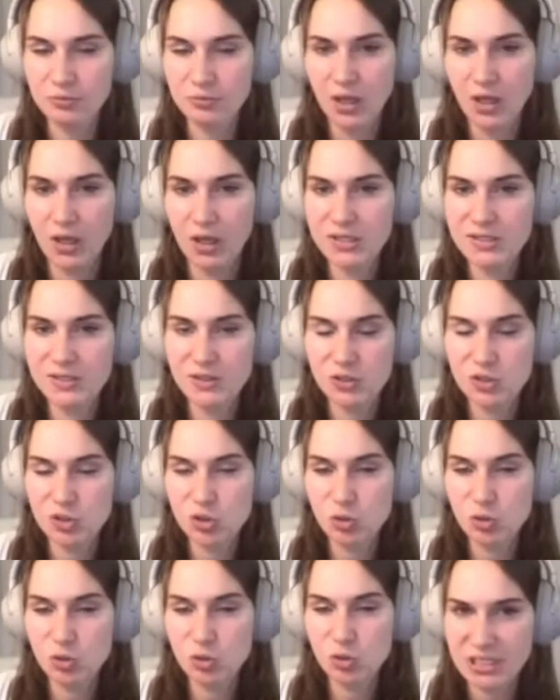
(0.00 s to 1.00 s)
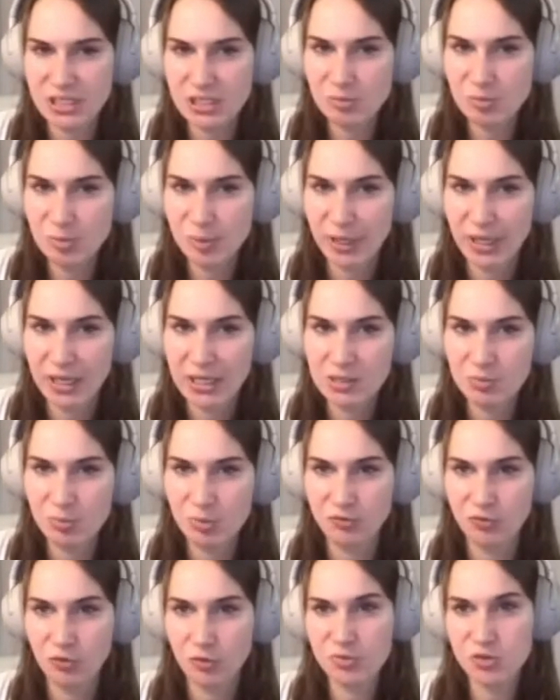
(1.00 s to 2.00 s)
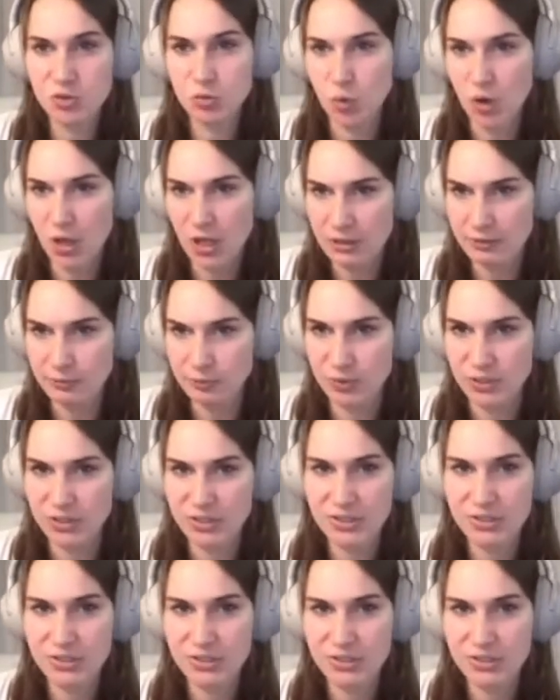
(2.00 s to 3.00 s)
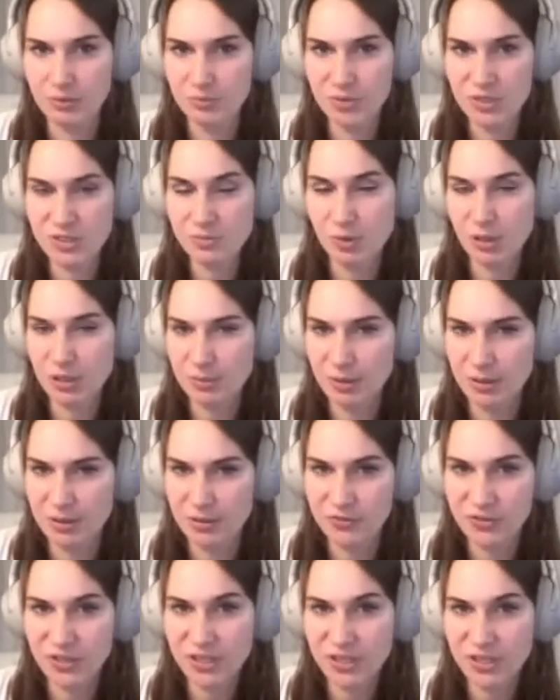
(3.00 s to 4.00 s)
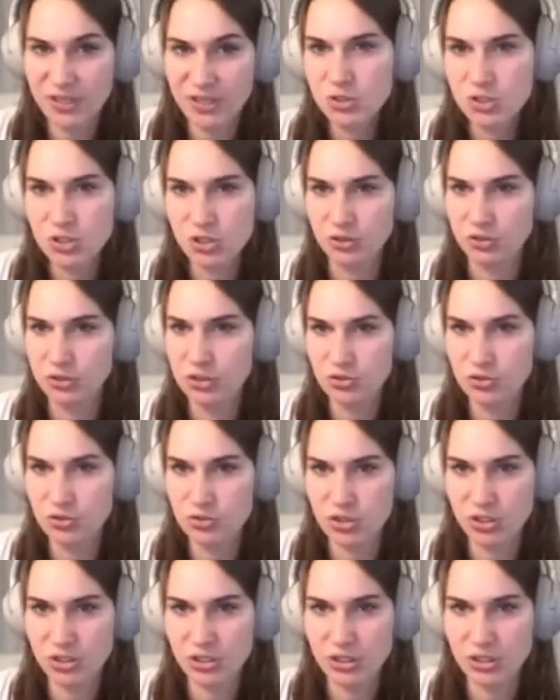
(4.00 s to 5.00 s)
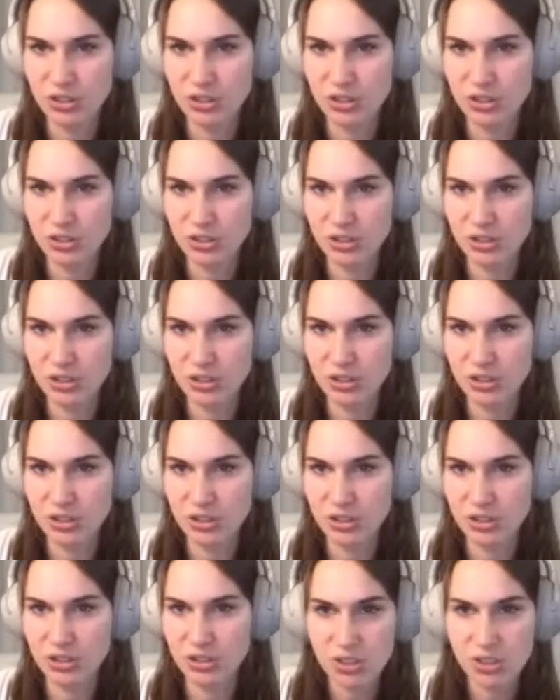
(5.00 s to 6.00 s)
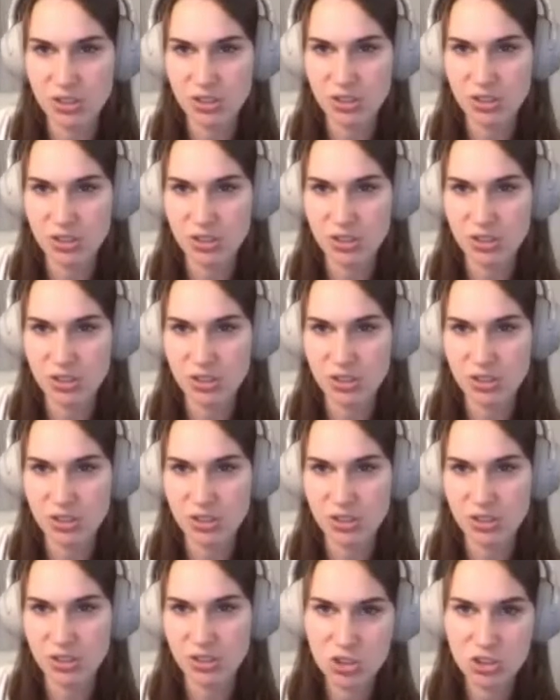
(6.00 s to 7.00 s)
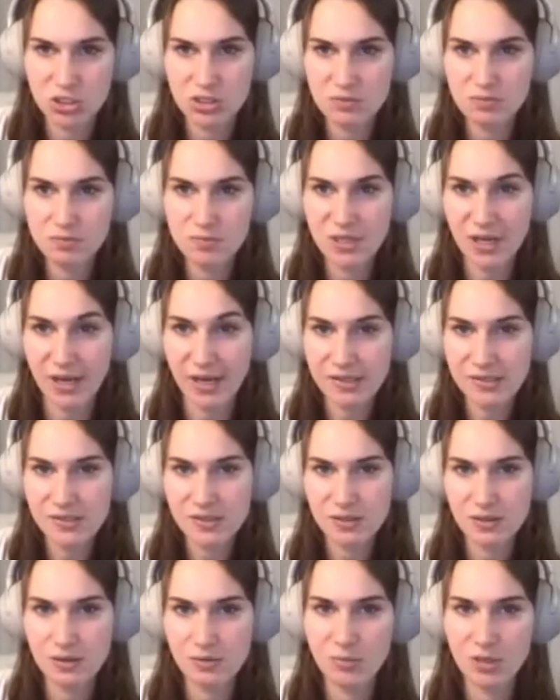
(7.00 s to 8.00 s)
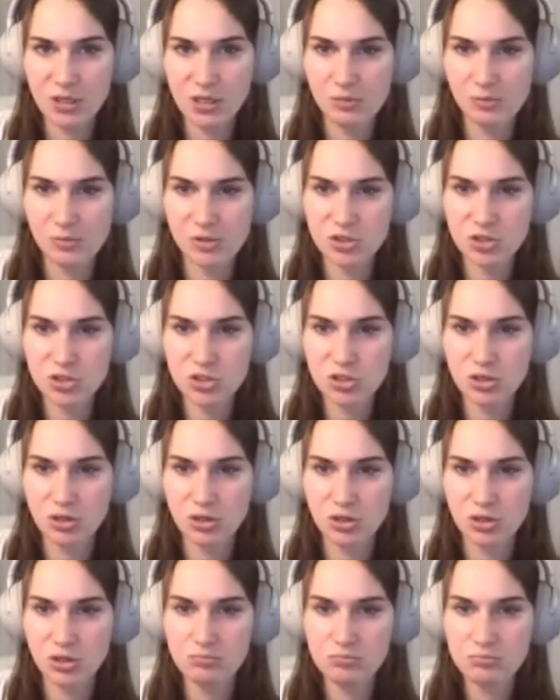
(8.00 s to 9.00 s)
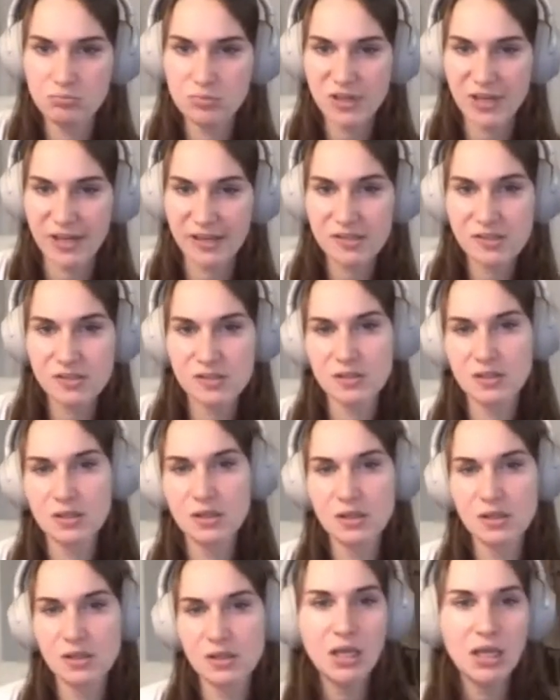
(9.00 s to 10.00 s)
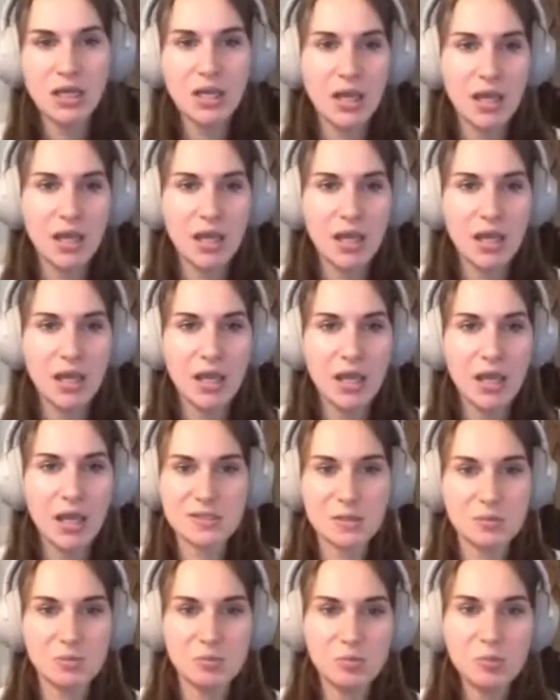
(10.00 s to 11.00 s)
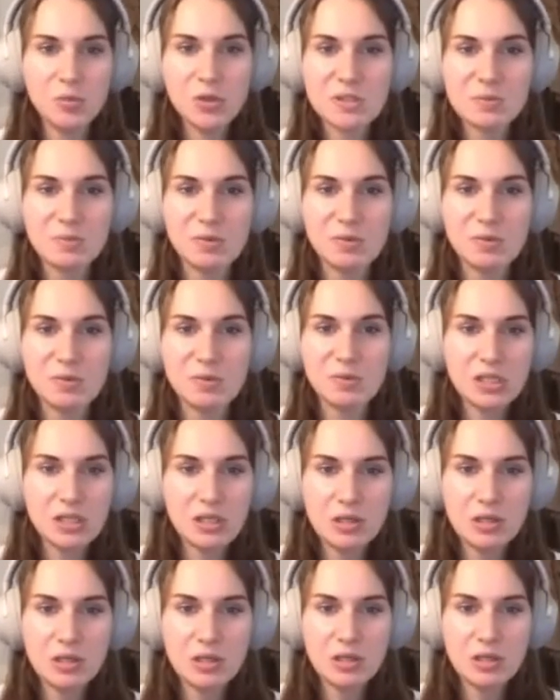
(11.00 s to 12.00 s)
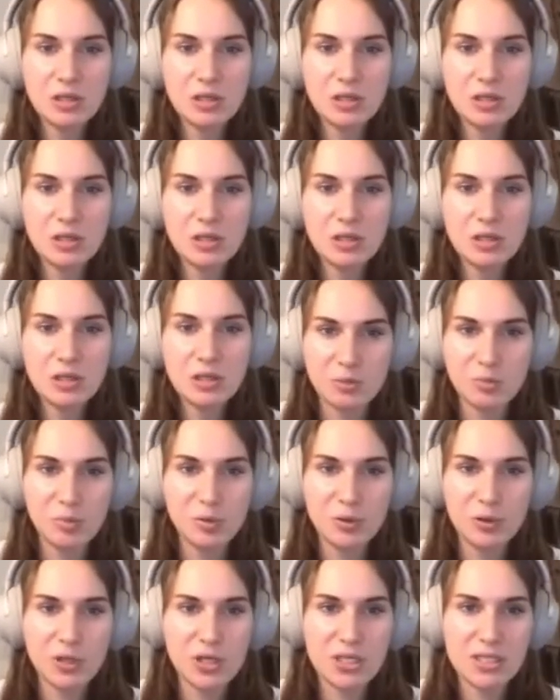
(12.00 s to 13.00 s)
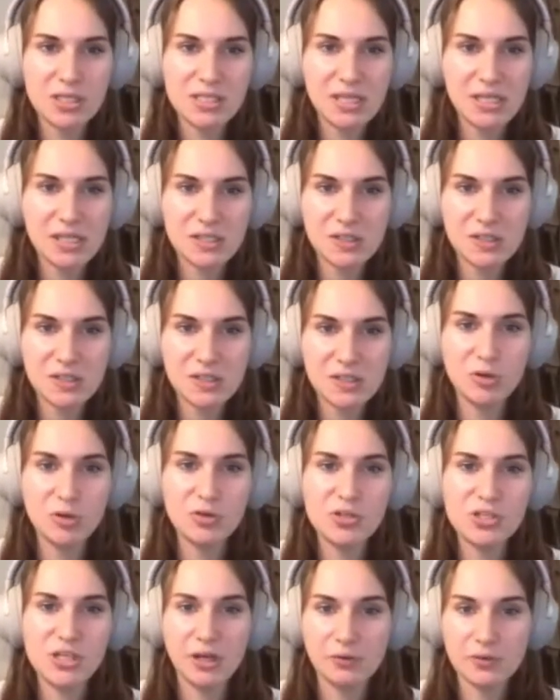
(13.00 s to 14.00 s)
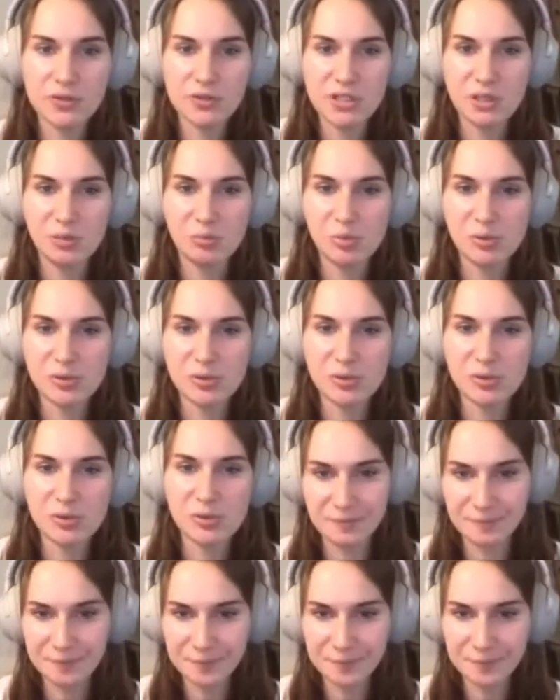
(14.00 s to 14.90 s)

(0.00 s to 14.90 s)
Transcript: it's not super deep, and it performs well with a small amount of data, which are used for tasks, medical image tasks. And it's basically pretty simple. It takes the input, downsamples it,